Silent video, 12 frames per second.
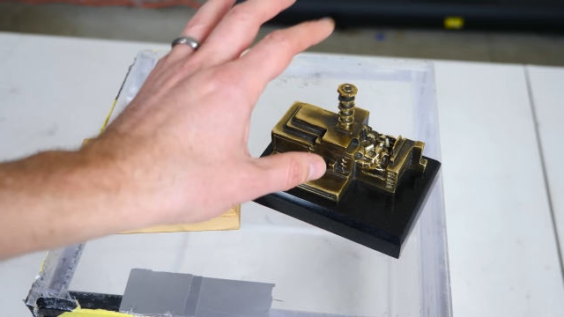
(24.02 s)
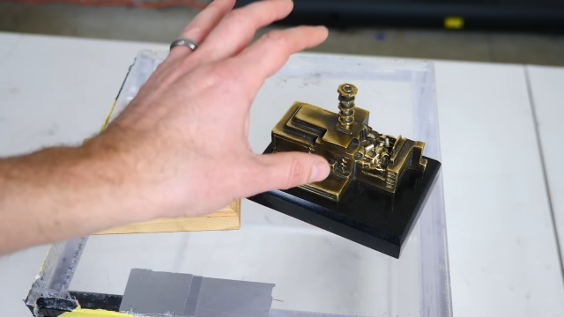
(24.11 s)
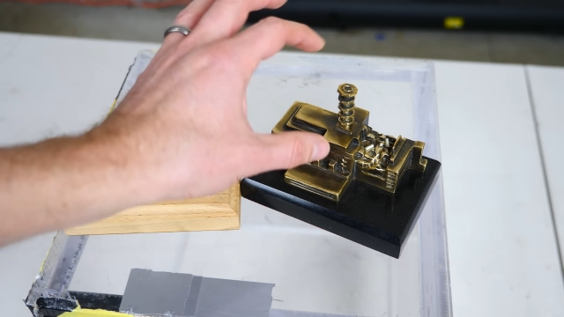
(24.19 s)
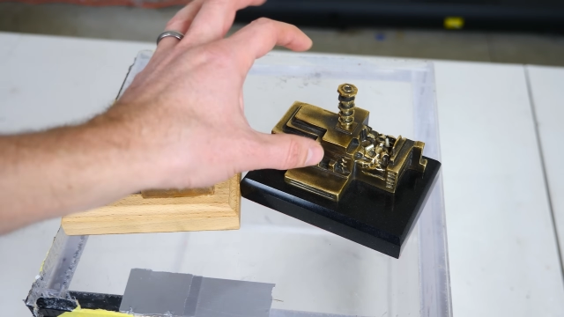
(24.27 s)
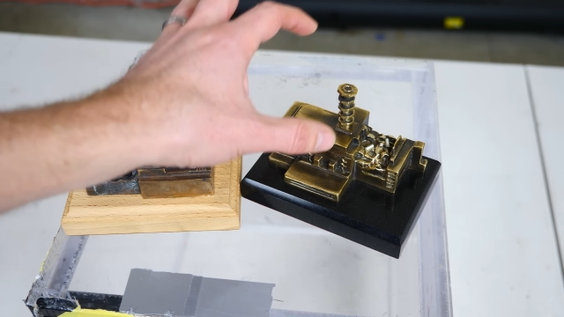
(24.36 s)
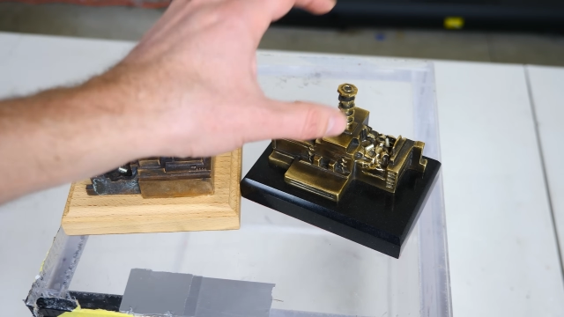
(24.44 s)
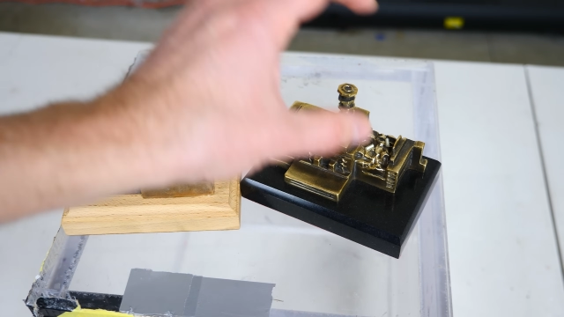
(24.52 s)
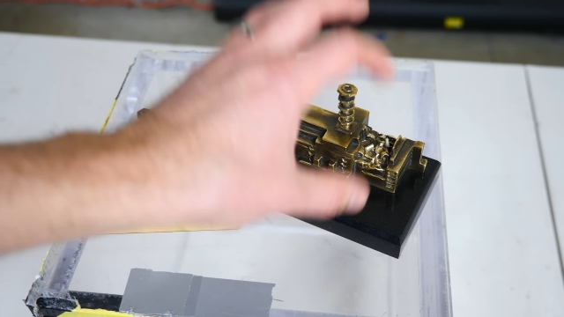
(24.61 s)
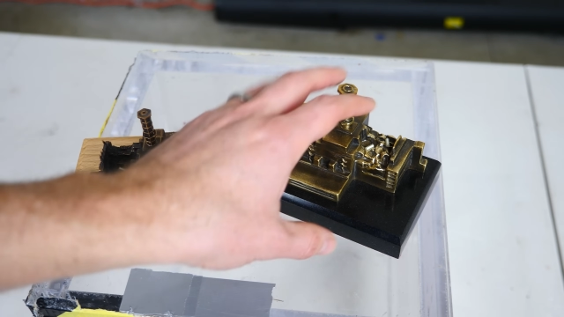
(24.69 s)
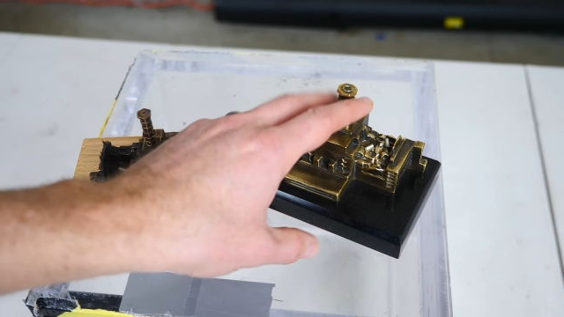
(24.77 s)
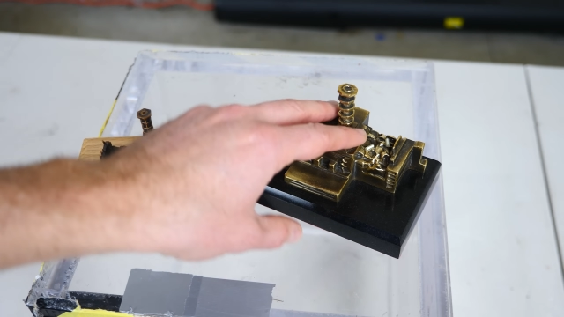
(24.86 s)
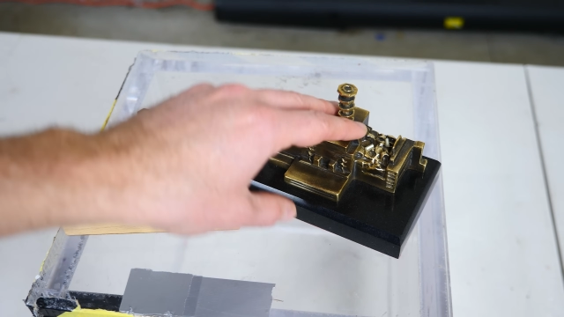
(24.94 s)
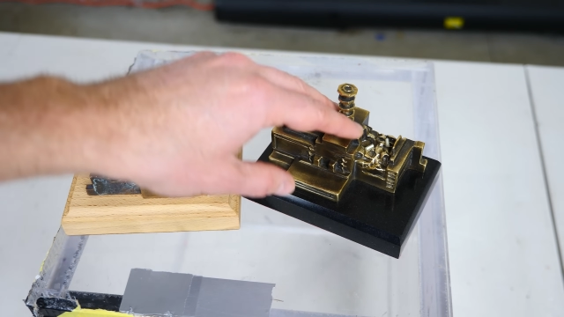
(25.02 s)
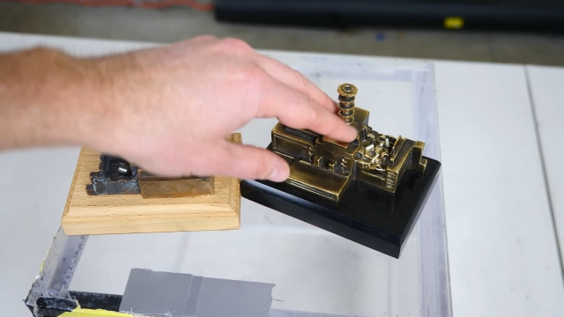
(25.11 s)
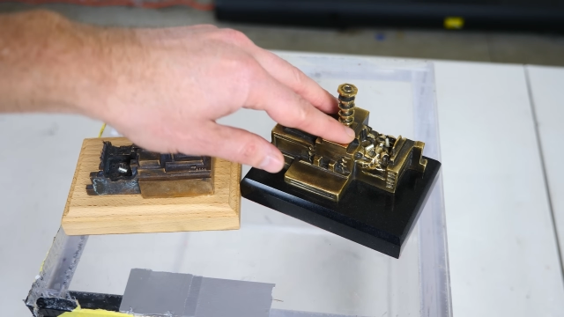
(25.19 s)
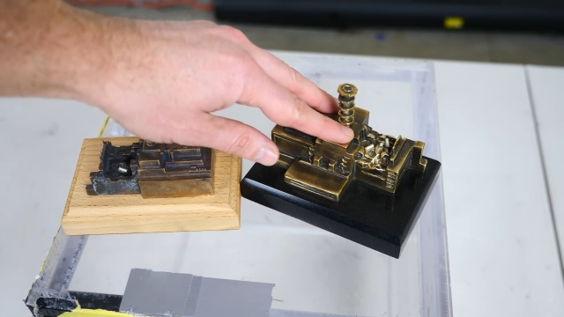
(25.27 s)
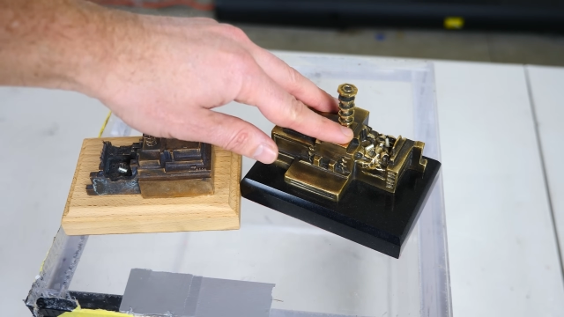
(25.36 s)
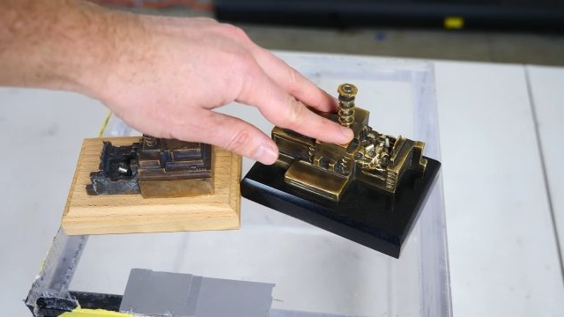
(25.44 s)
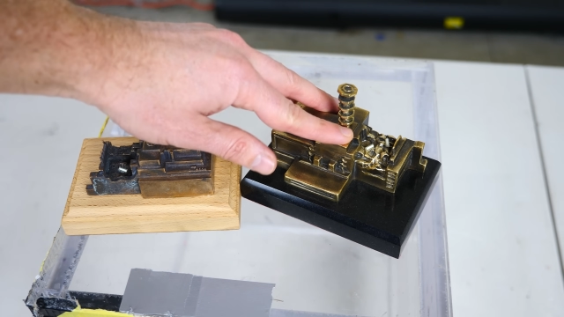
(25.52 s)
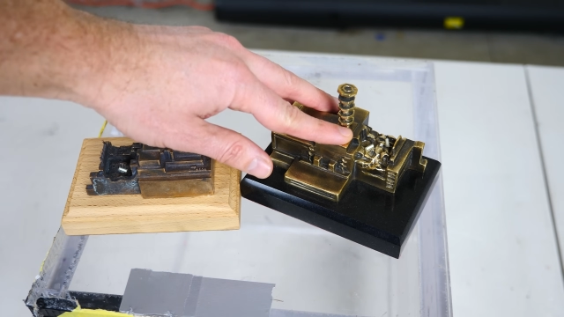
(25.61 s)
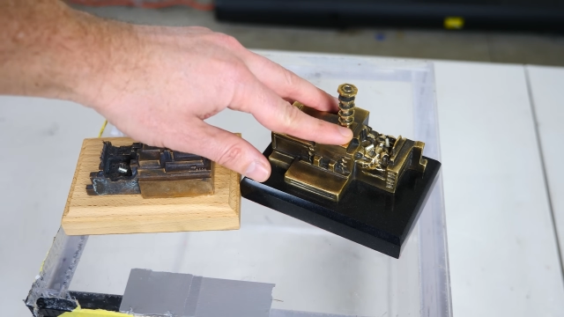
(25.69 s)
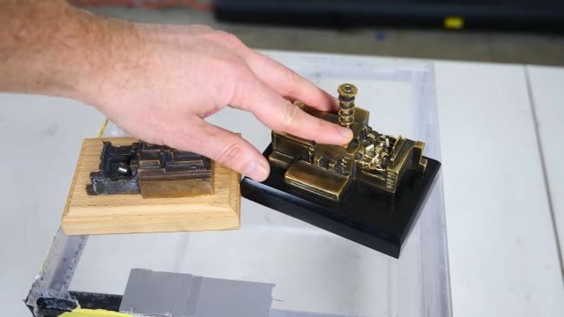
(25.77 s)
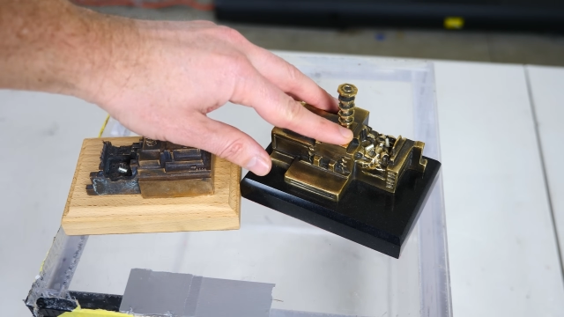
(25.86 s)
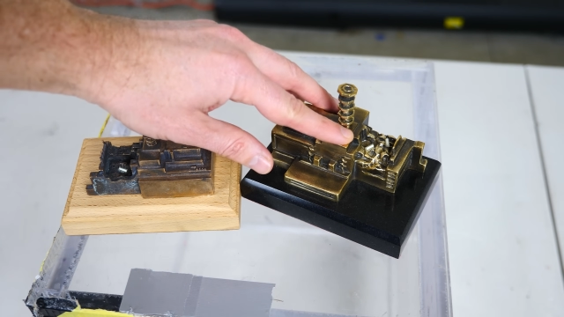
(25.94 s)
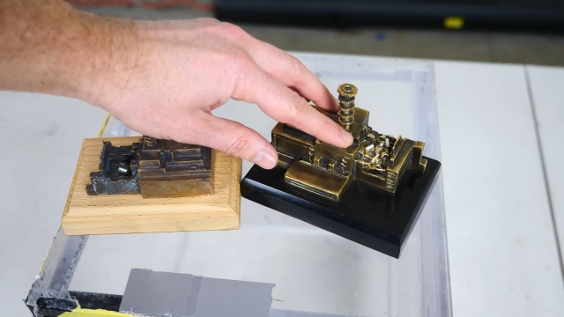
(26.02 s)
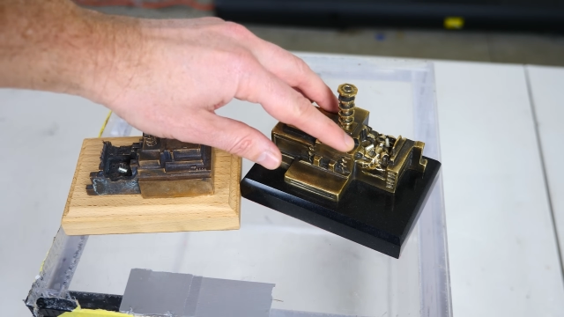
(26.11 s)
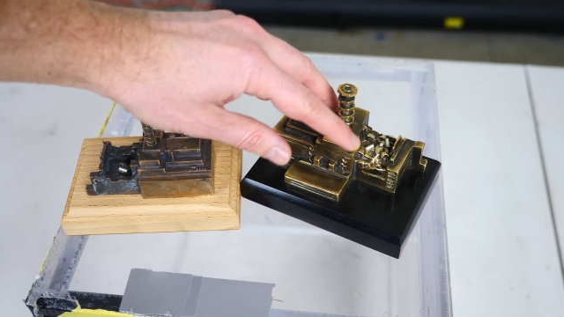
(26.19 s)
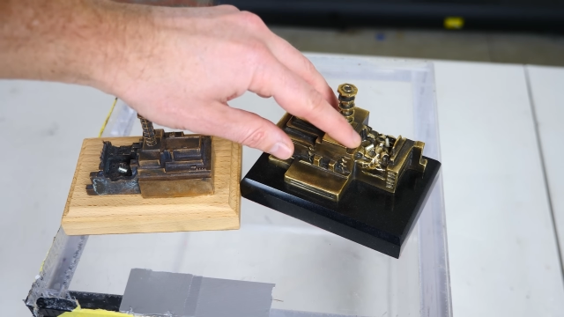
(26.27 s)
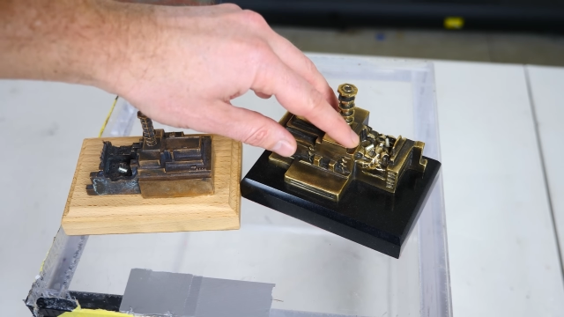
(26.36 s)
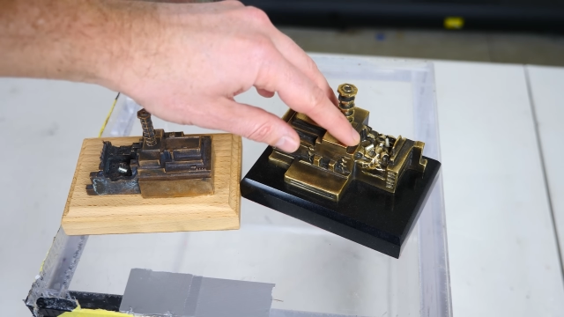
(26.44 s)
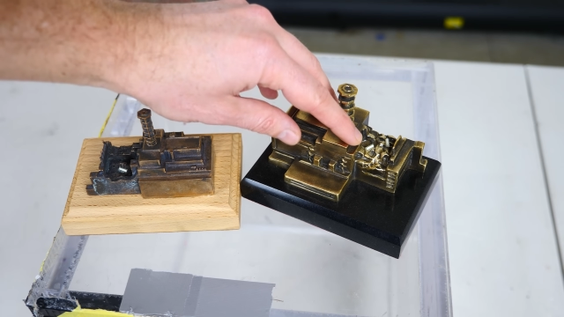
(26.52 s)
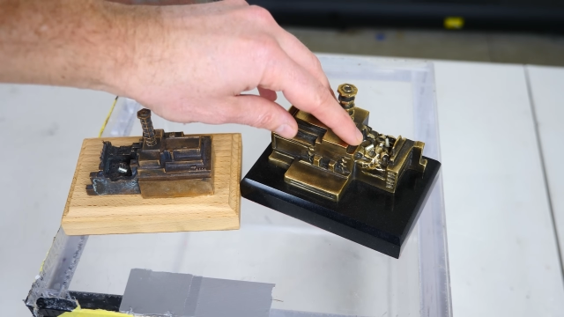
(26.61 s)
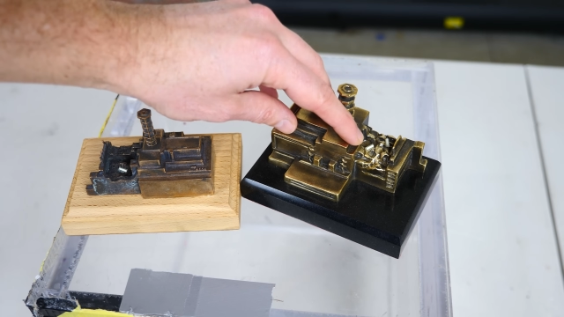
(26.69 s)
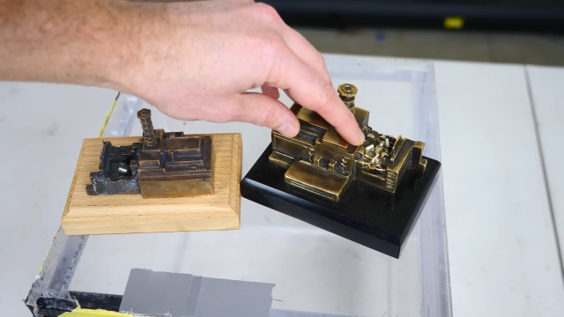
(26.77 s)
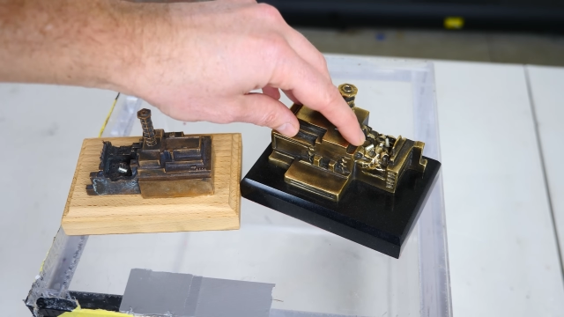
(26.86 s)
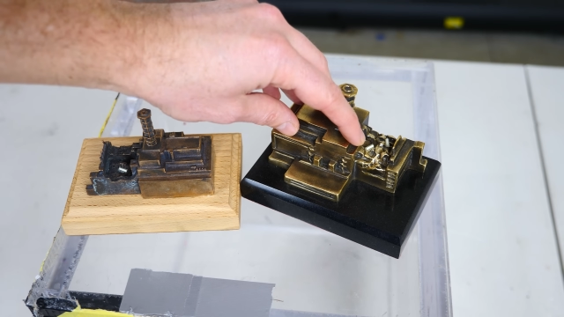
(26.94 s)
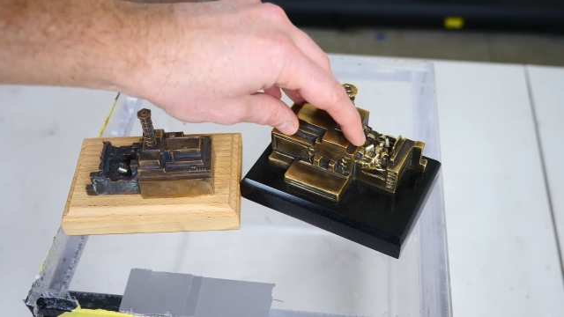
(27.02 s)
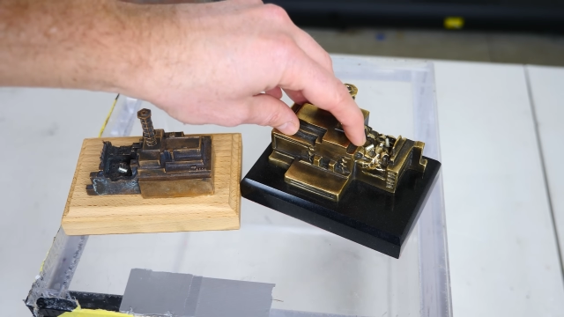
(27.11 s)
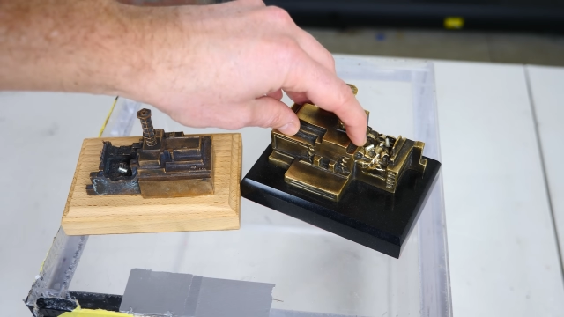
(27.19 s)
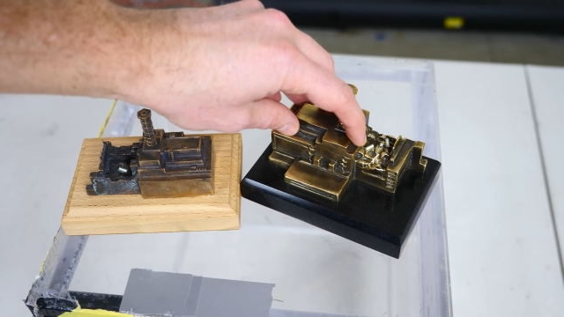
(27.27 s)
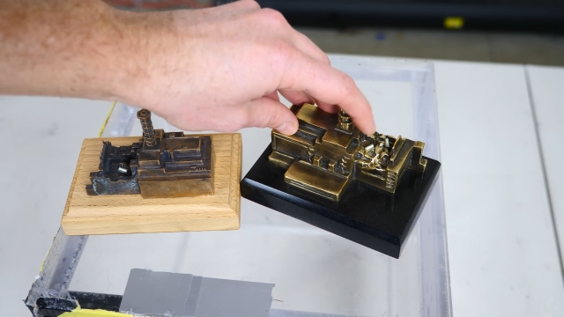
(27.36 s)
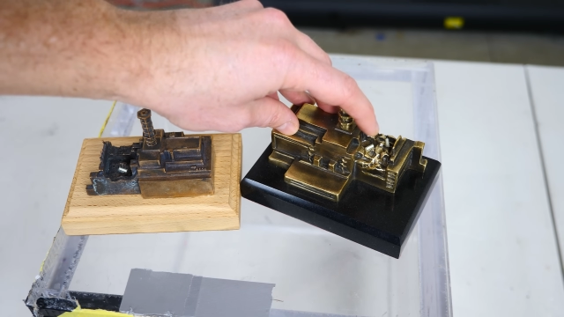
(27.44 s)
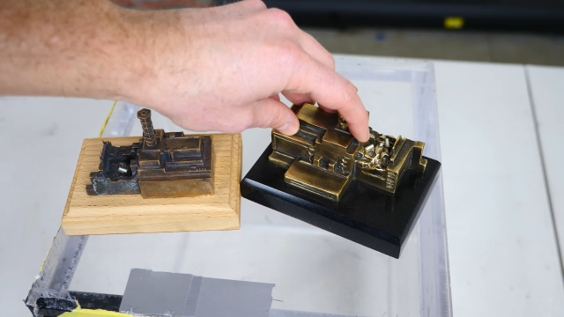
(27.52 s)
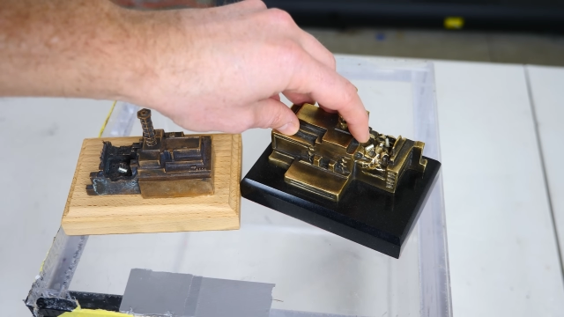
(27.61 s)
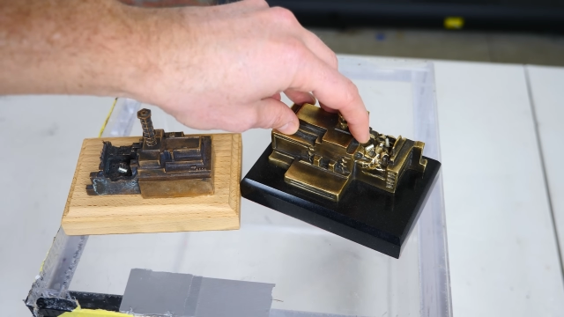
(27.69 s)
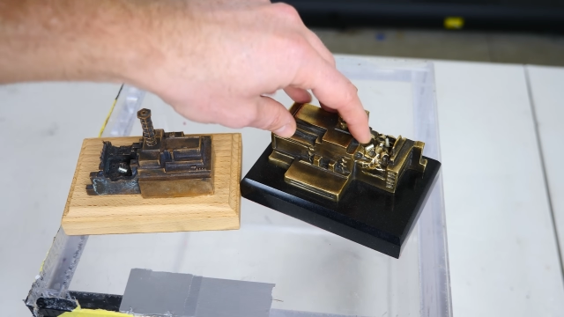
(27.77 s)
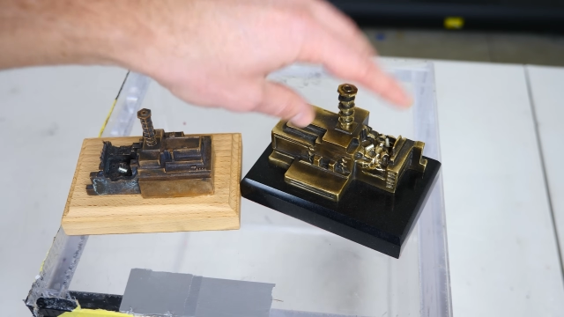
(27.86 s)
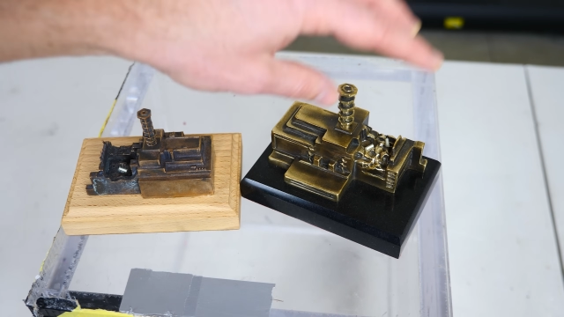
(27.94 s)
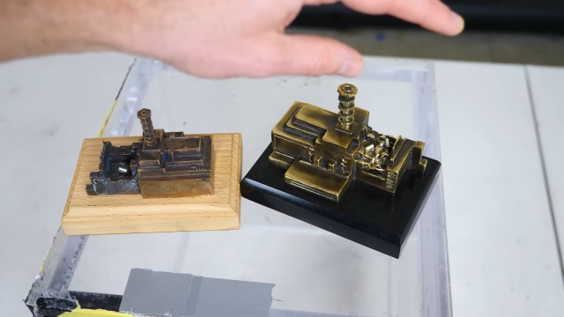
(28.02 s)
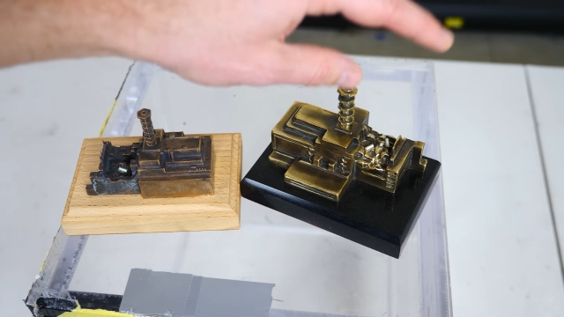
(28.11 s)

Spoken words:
(no speaker visible)